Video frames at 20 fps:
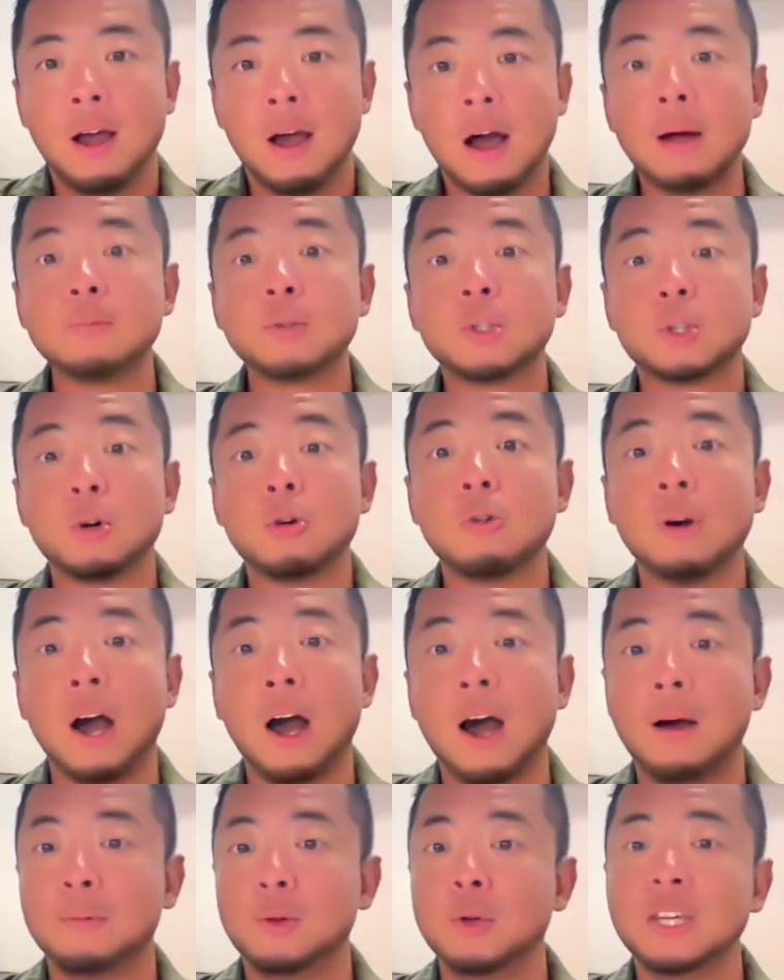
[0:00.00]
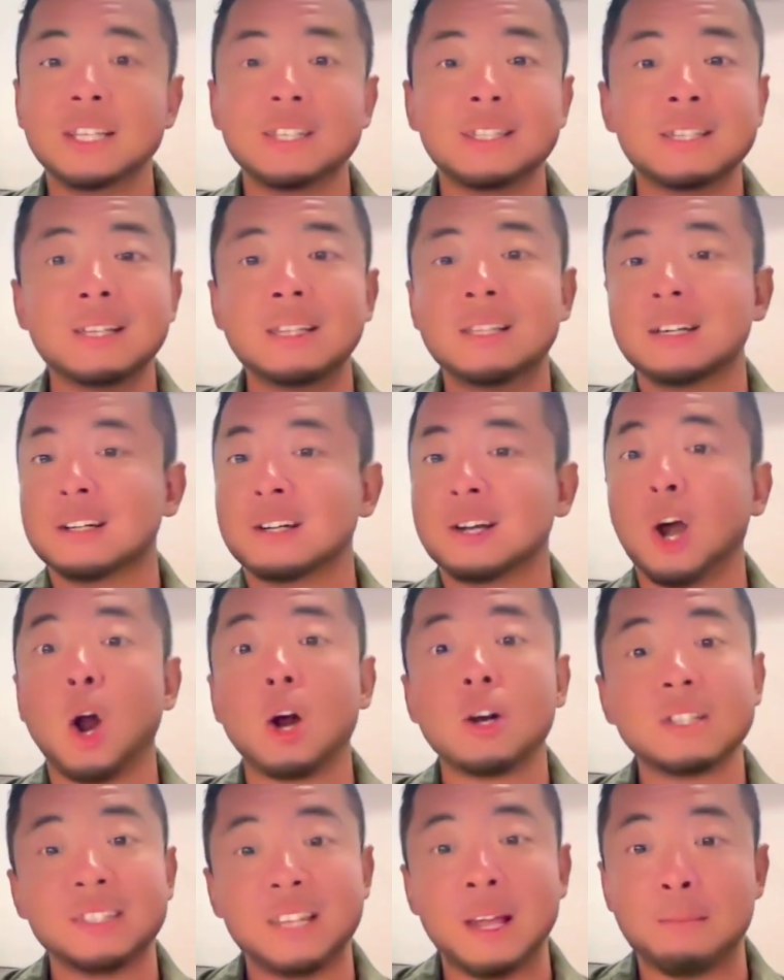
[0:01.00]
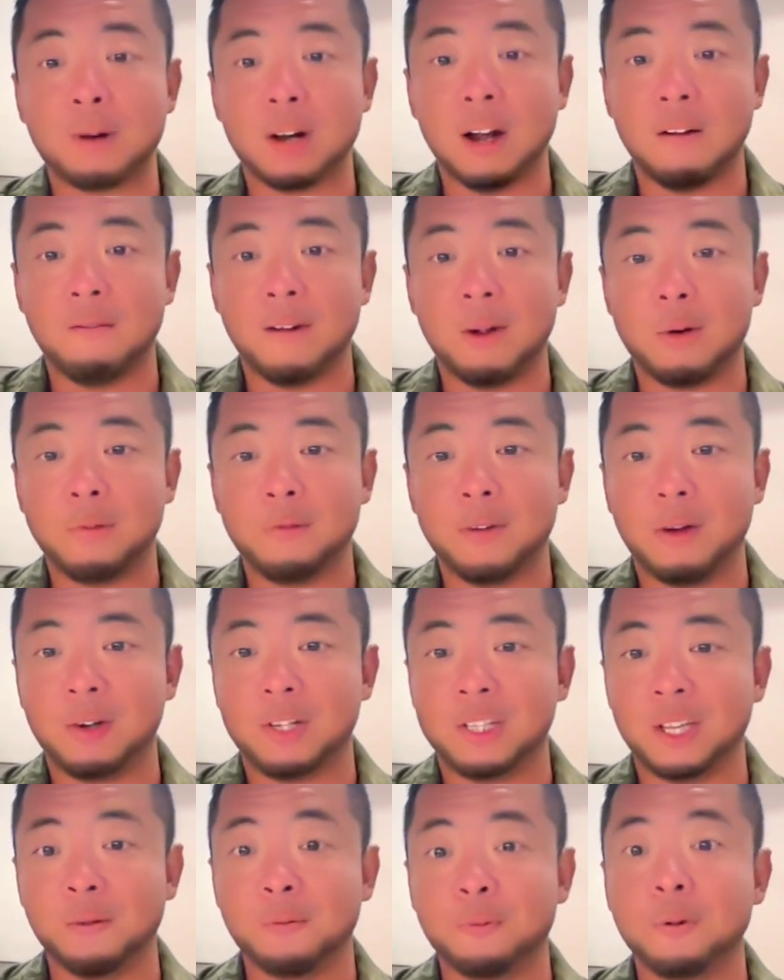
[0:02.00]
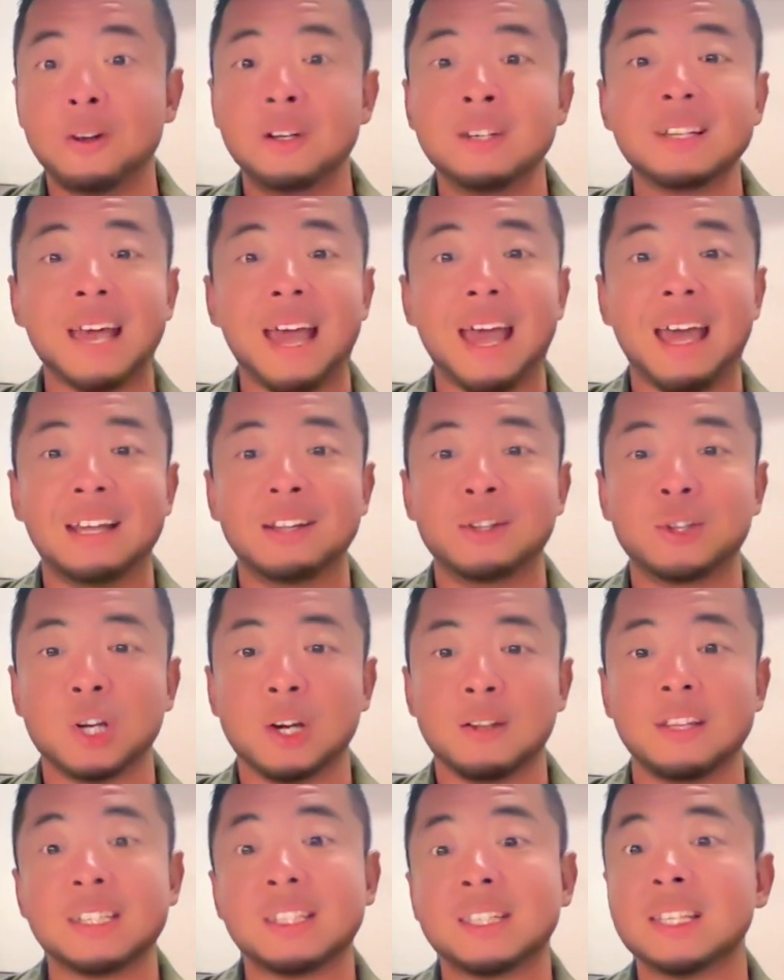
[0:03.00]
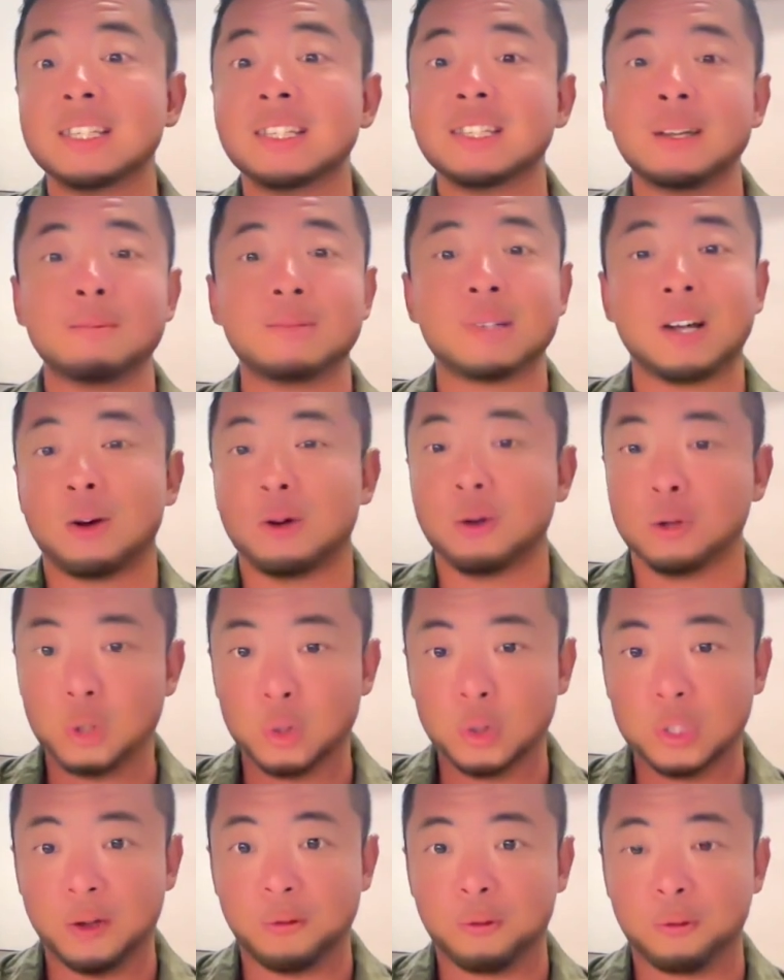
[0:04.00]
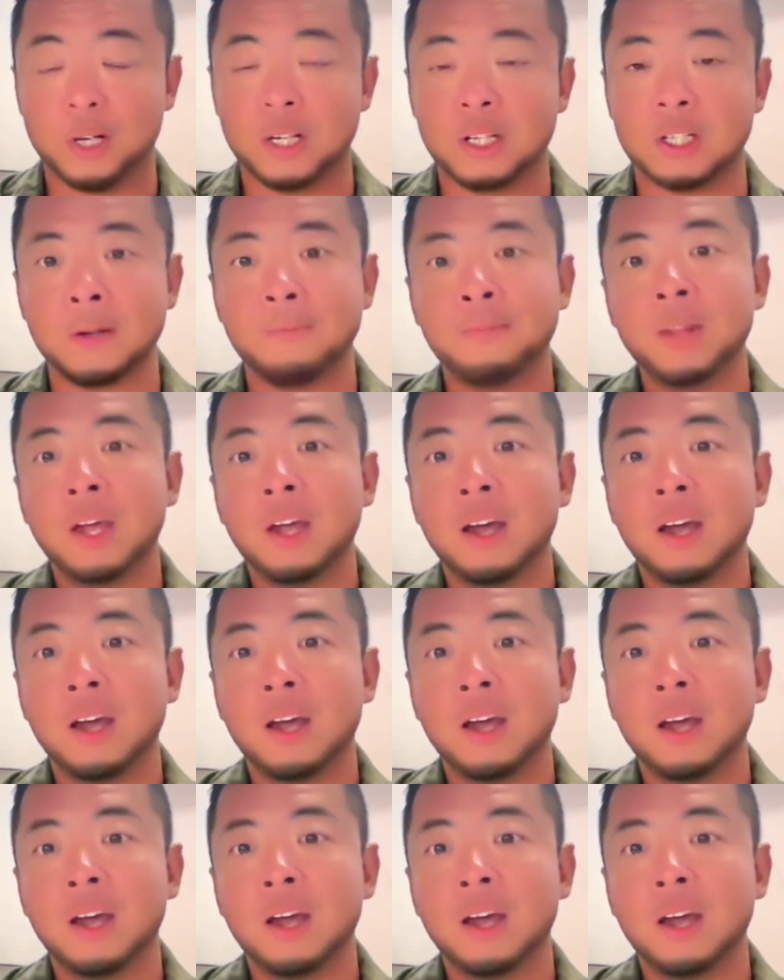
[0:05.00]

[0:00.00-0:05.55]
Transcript: You can see the cards number are very, very different, and the systems are also different.